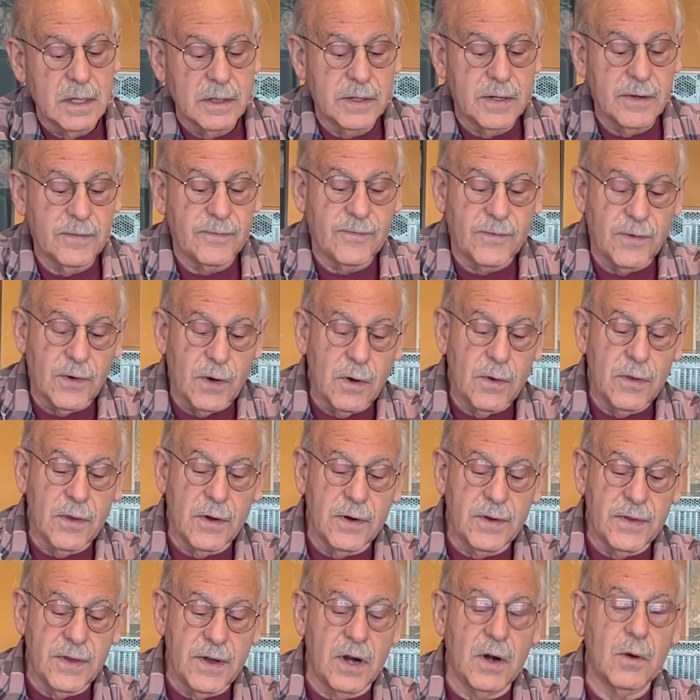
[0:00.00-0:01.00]
to
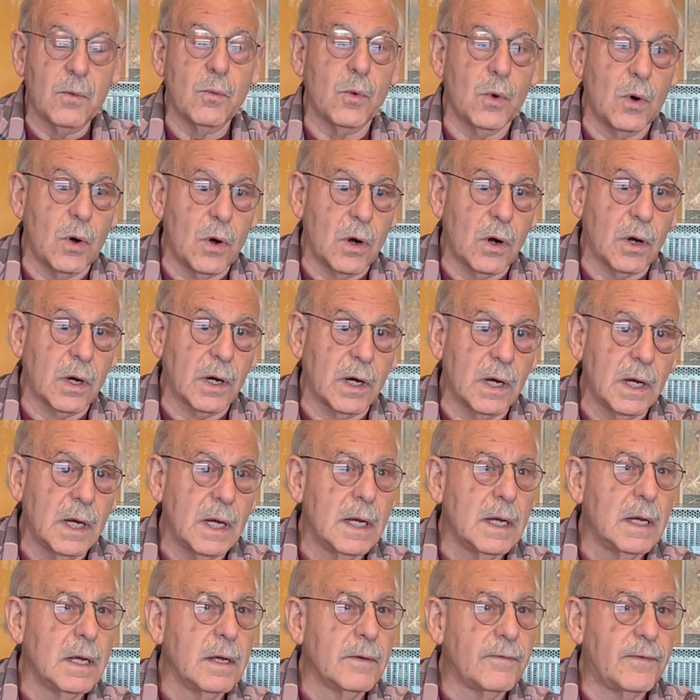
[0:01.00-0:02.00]
further their work
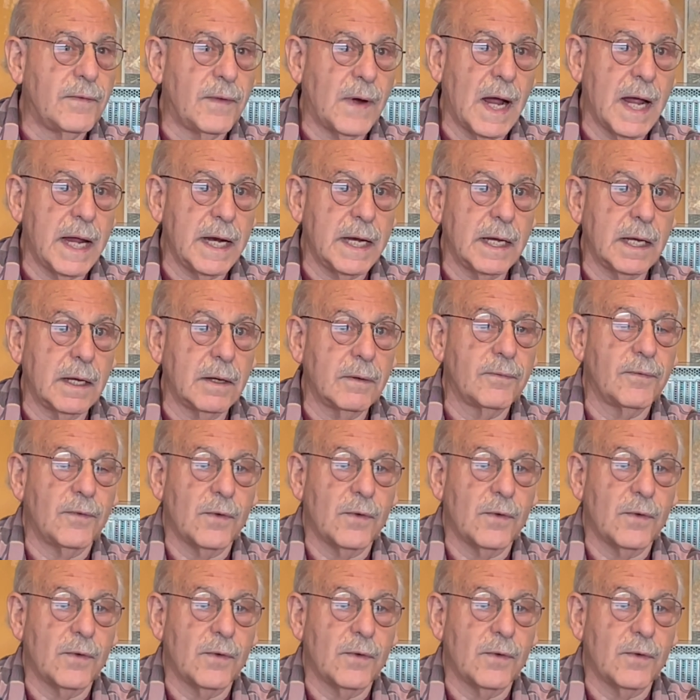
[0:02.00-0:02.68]
fighting